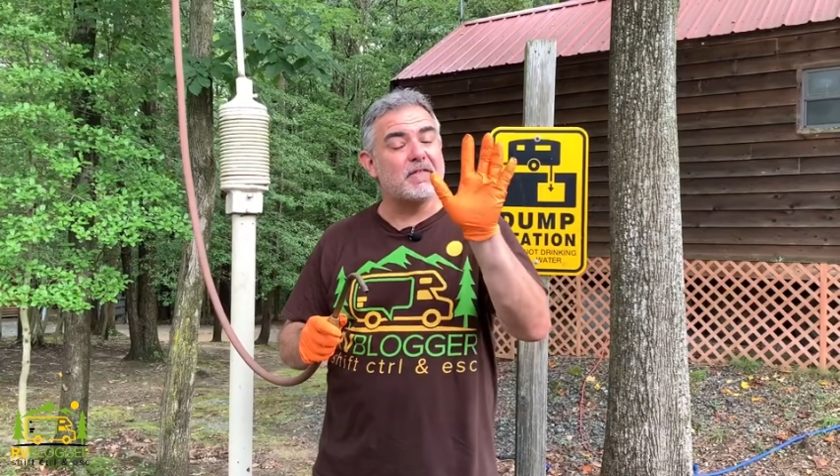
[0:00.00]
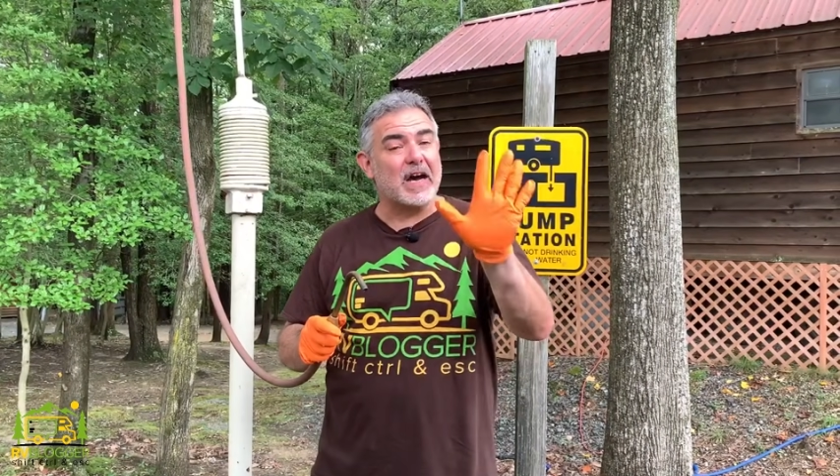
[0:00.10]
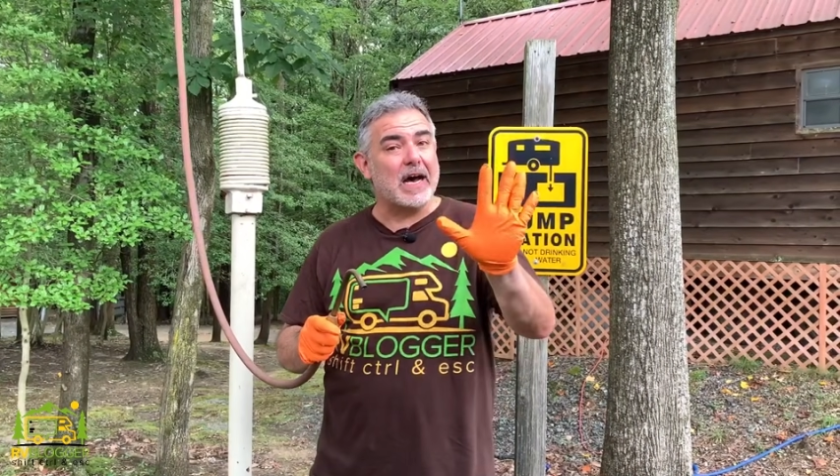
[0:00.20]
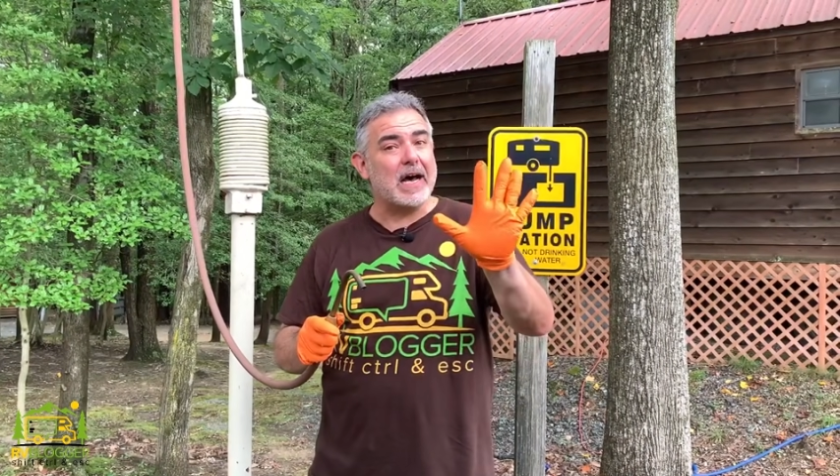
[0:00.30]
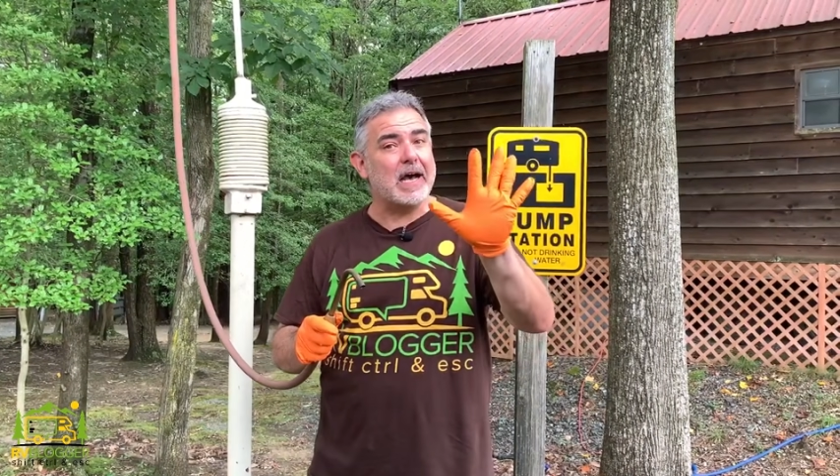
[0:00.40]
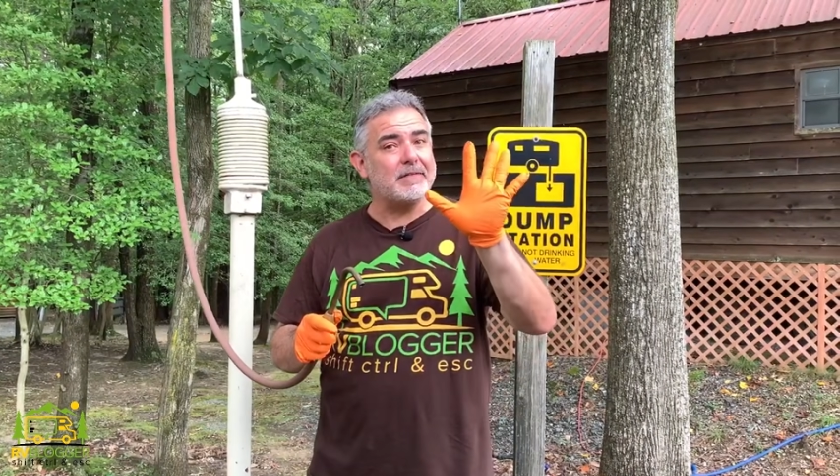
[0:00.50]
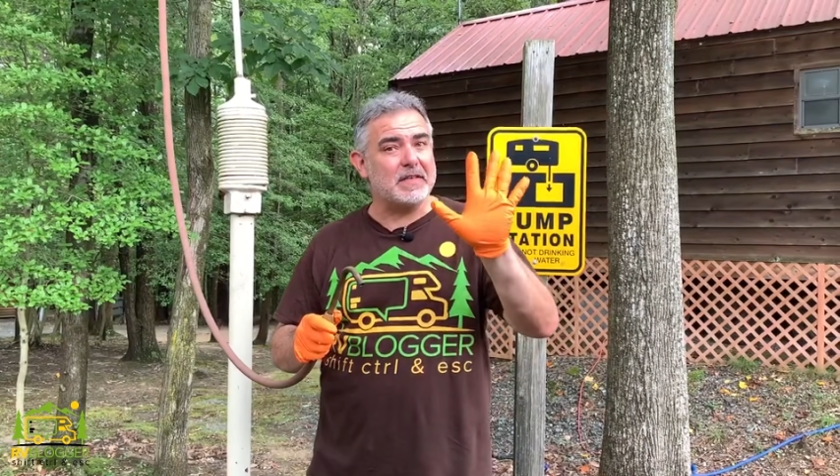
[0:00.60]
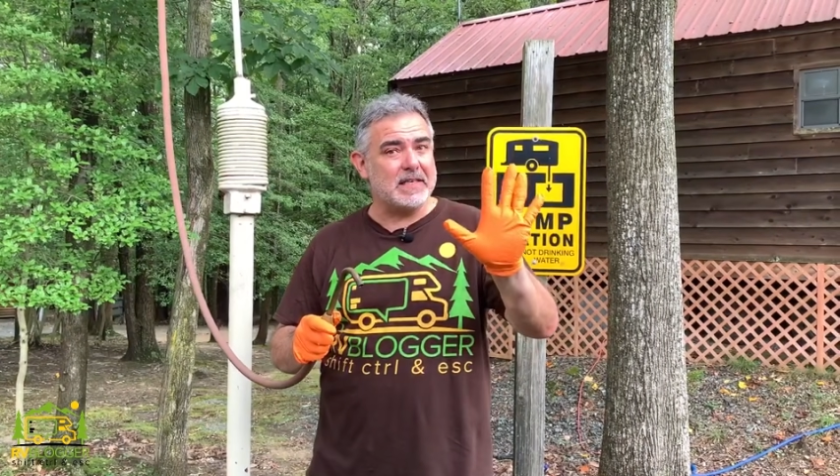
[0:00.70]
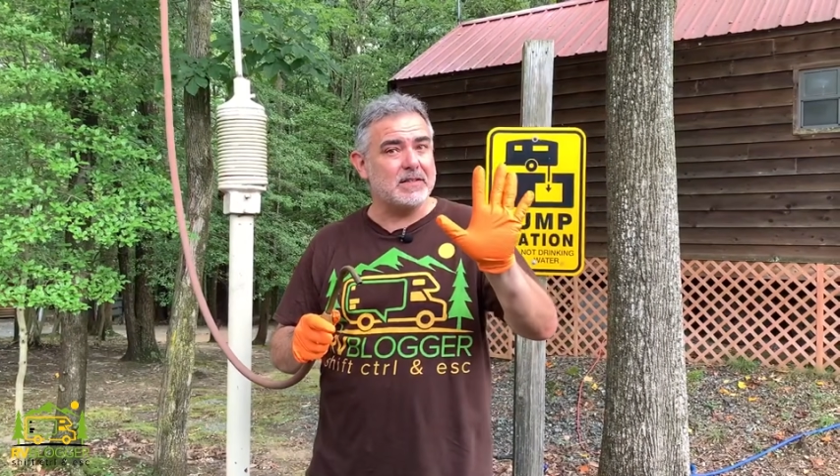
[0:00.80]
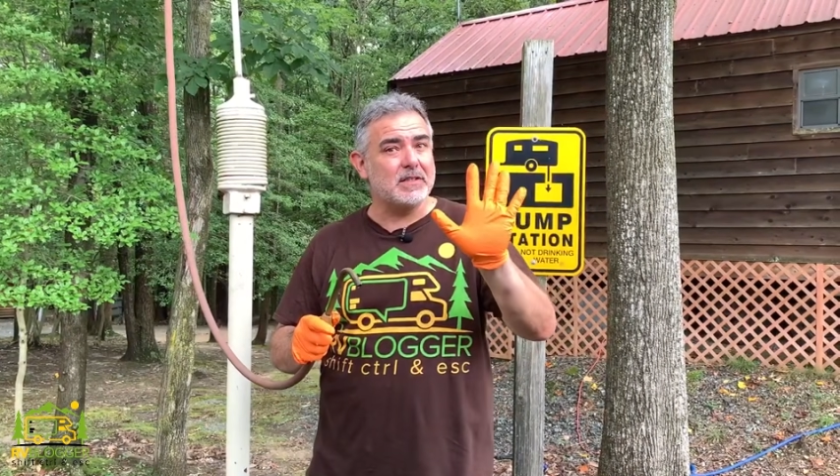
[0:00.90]
5
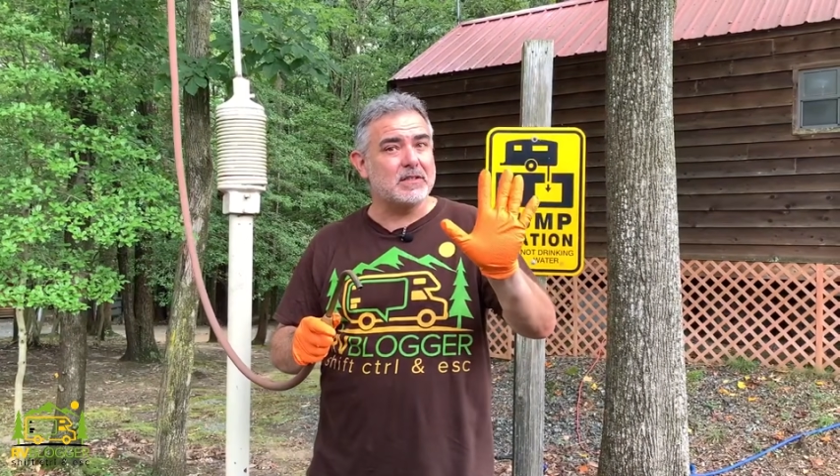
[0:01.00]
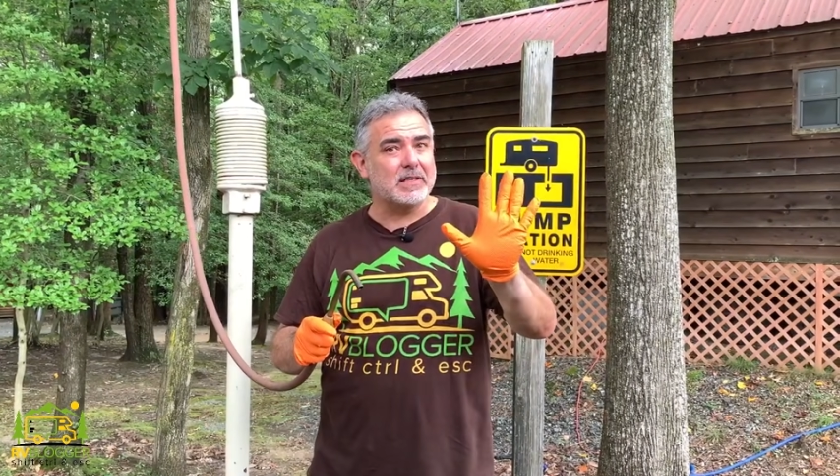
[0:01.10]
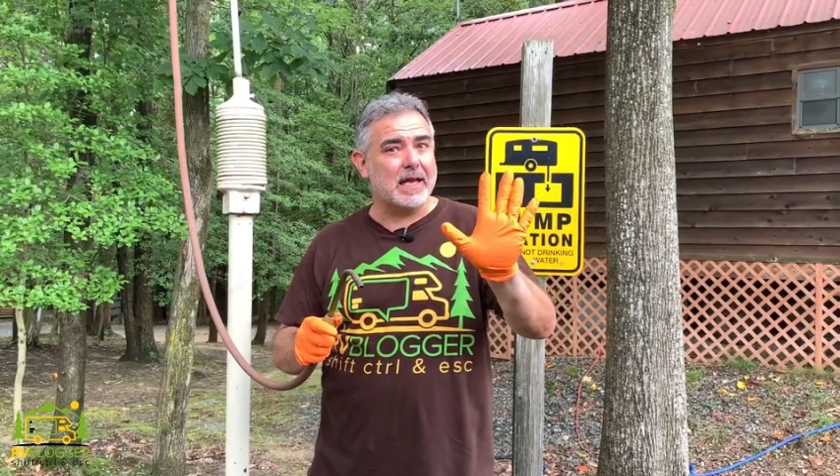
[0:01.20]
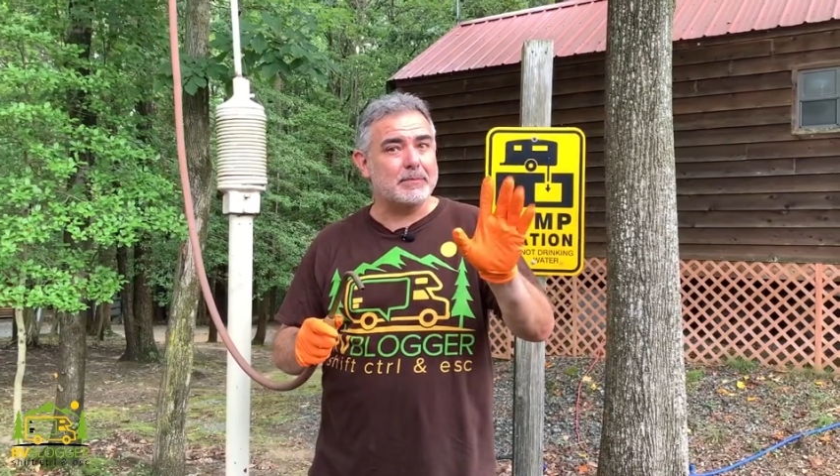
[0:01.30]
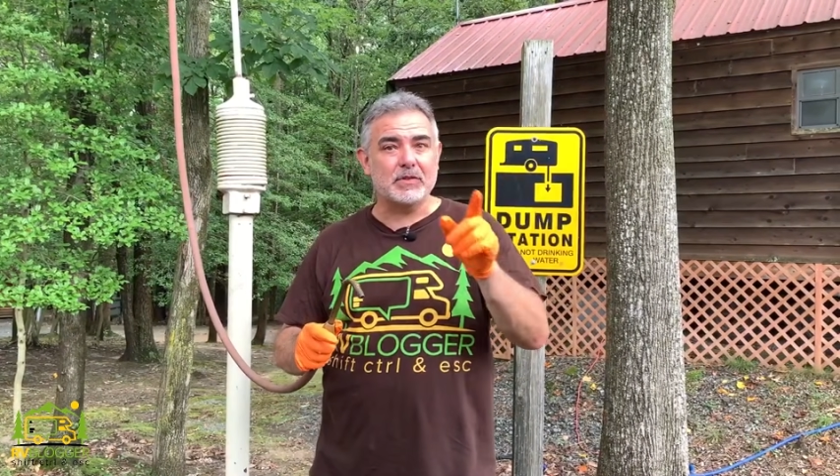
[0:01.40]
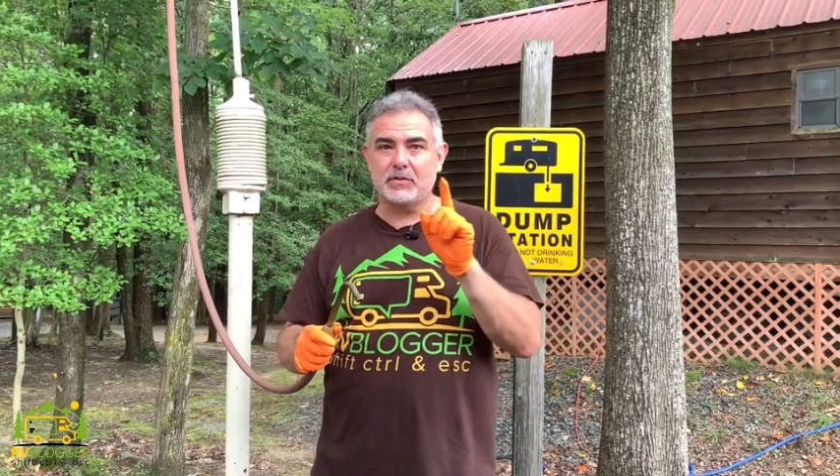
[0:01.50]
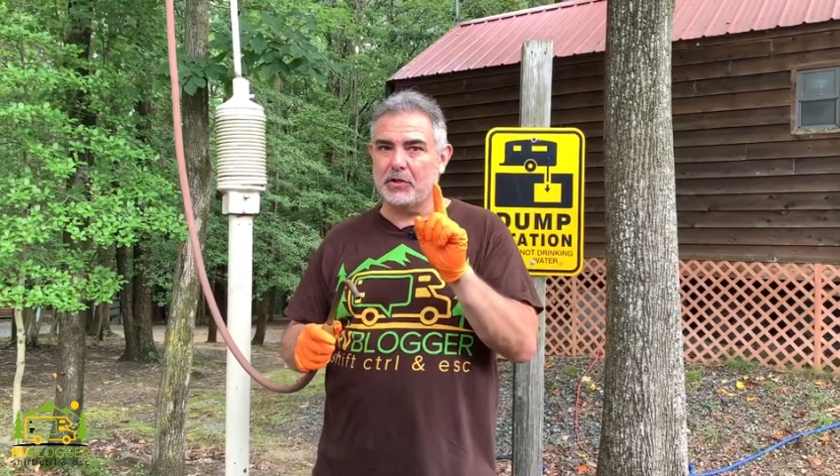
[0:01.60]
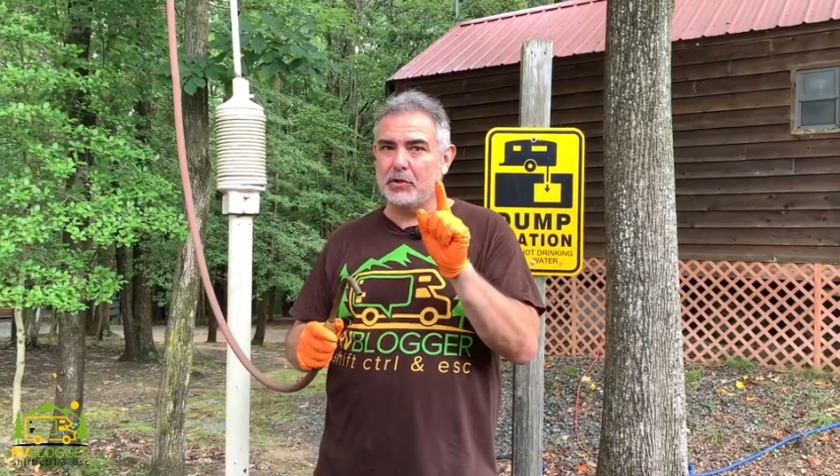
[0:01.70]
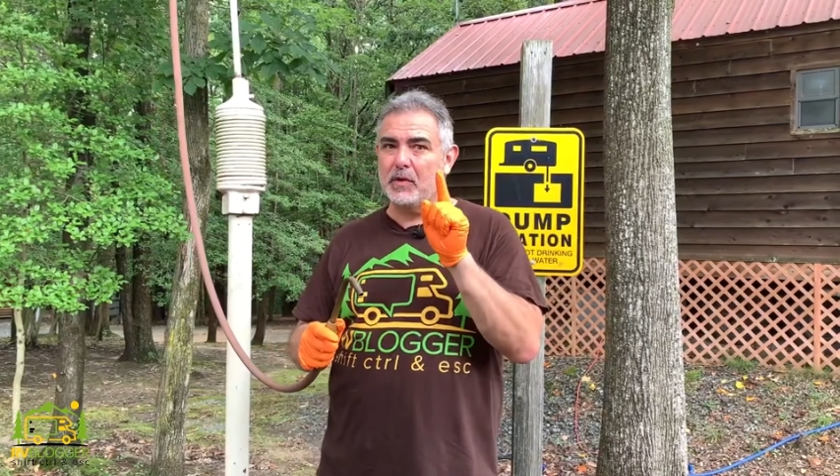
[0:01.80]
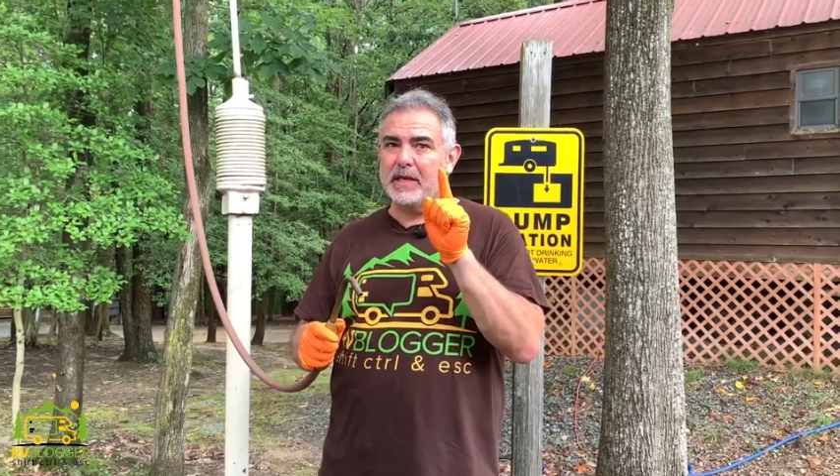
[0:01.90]
easy steps so
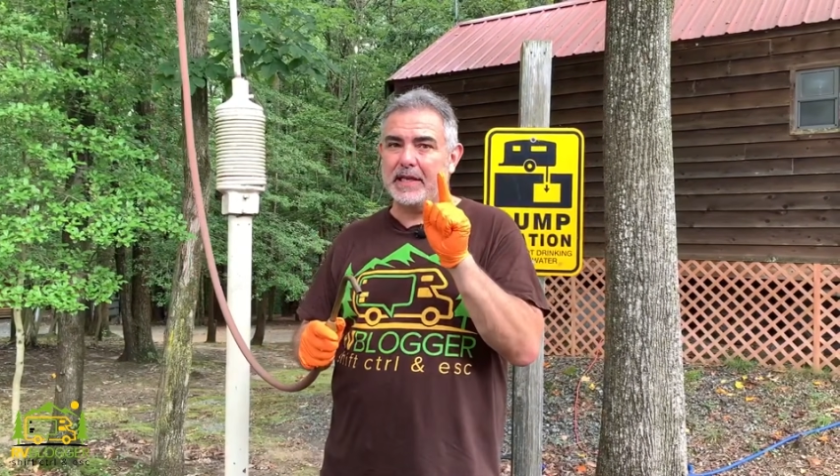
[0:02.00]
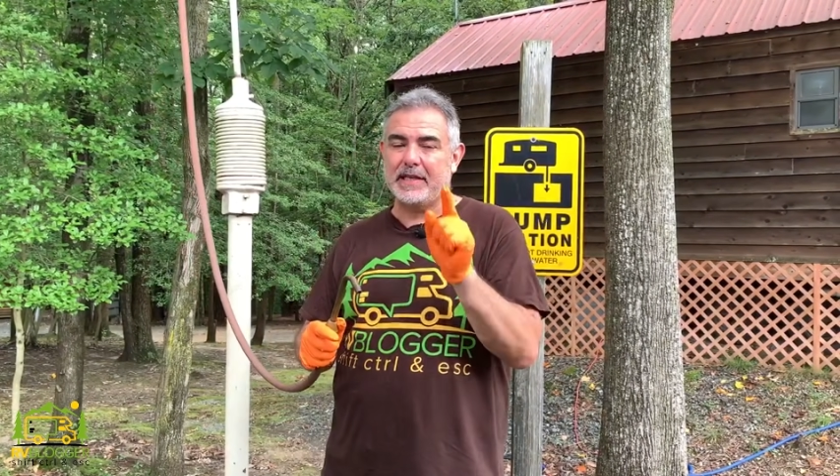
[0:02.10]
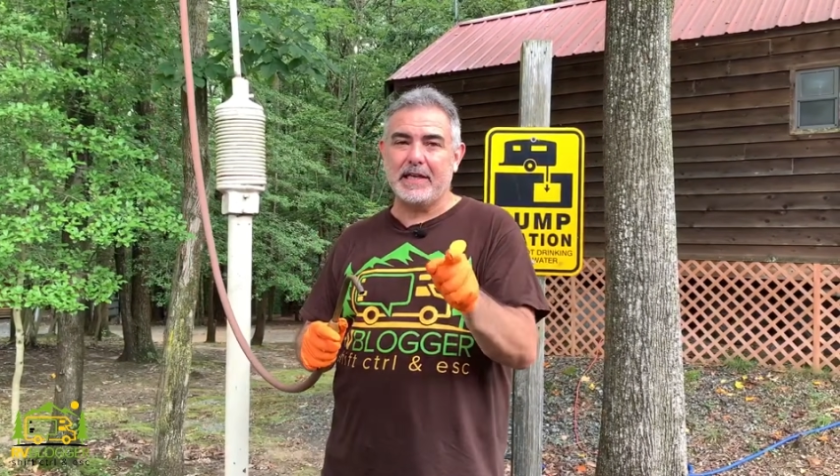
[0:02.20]
you can get